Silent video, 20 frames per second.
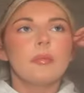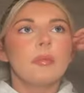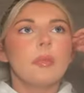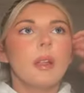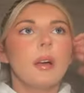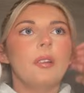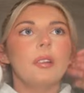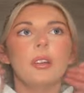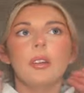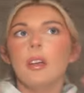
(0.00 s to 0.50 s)

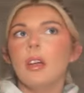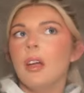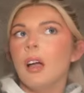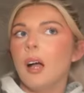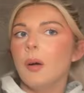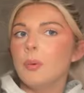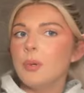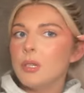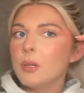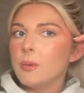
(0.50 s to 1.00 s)
That'll do. I
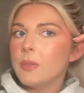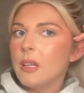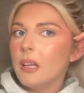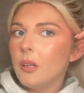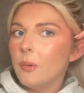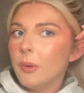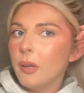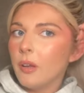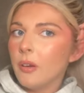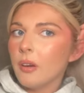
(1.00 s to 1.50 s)
wish it was a
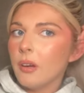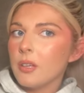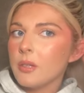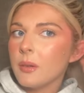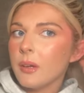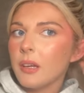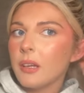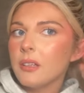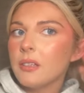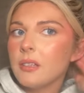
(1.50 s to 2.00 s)
little bit longer so
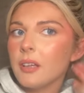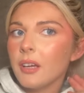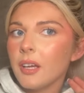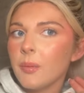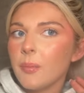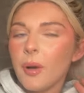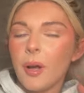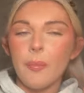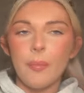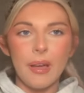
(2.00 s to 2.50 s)
I could tuck it
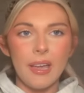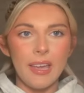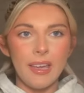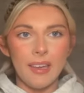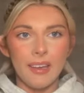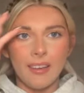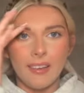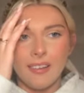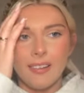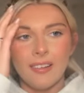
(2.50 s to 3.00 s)
behind my
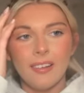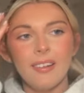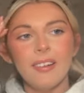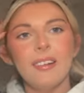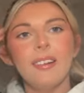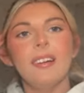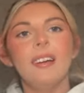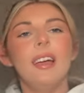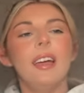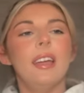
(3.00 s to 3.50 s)

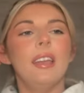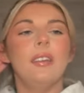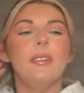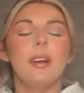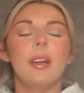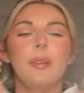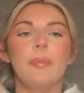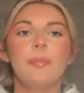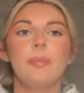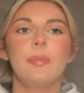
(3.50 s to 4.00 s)
ear.
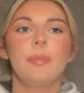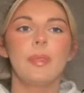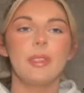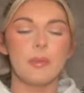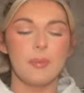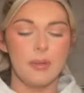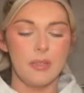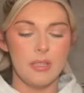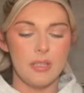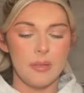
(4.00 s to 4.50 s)
Anyway, let's
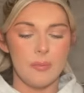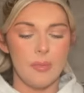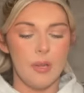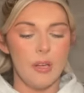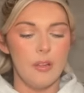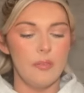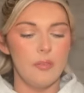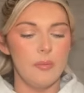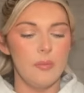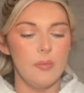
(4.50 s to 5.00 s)
put some
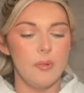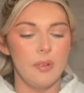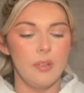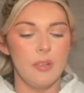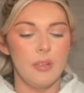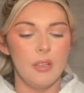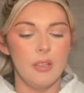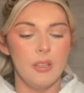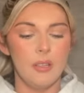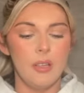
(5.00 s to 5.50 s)
perfume
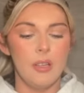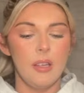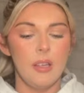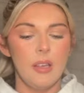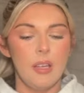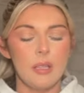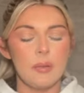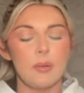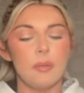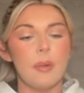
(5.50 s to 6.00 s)
on.
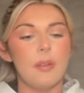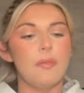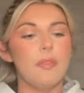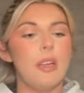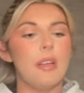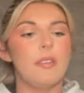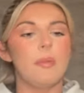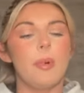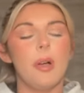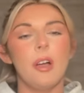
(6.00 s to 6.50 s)
It's one of my
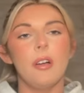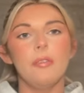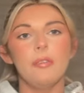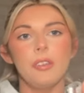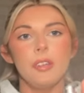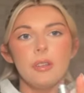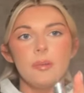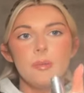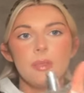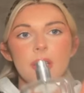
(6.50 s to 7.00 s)
favourite
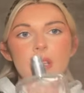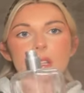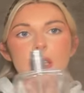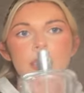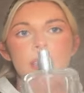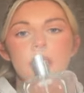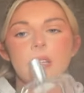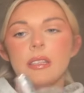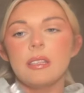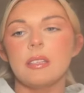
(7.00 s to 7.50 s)
perfumes. This
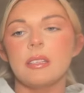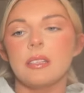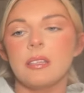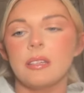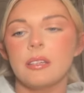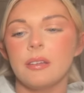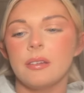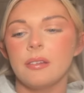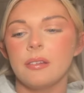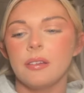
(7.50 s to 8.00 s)
is,
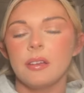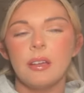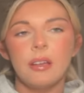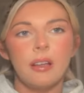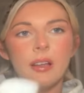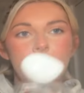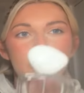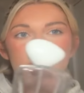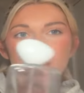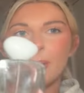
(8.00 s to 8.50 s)

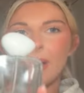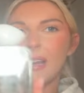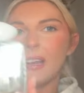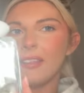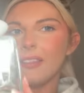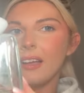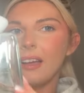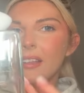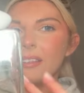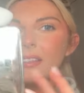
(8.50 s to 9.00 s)
looks about like
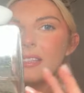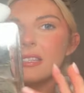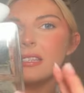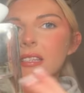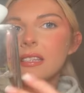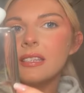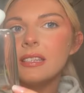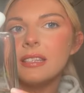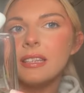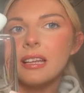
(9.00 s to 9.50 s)
that. This
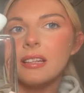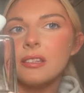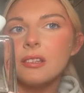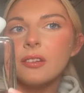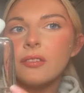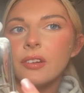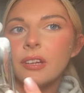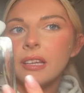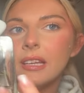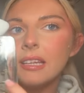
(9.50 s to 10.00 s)
is
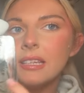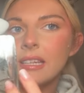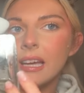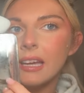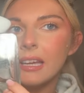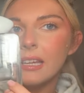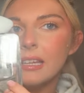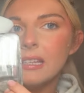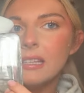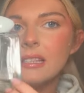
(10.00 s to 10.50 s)
Santorini
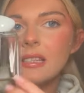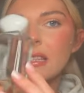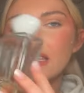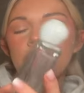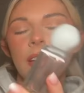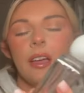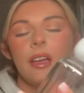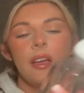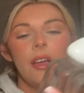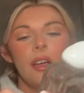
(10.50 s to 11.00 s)
Days
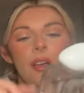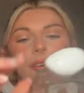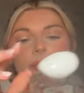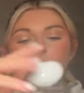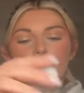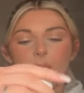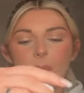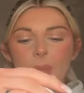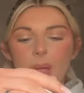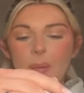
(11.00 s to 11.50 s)

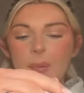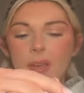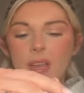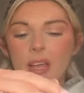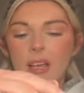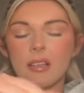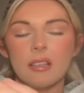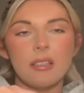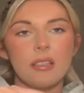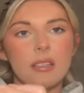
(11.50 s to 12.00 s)
from
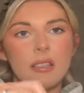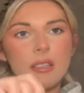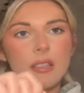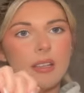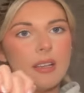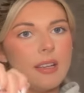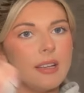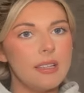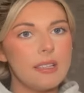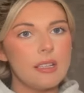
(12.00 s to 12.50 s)
M&S.
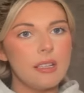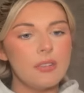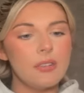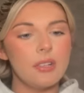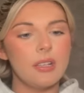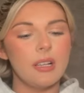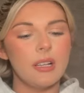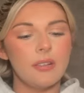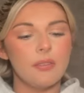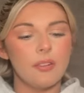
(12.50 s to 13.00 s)
It's
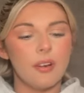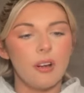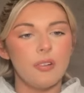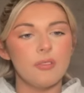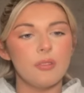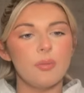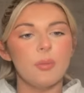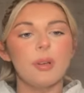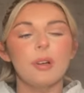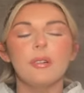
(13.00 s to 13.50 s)
literally, for
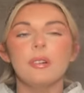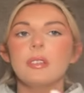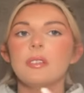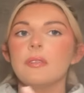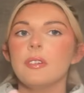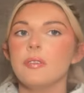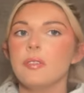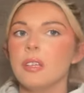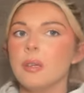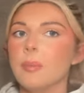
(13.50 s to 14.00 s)
100ml, it's
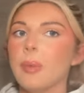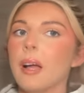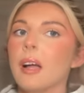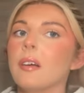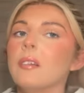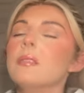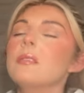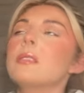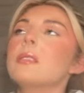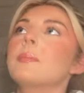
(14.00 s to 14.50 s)

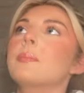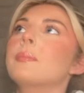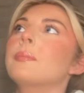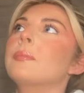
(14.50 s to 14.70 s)
£15.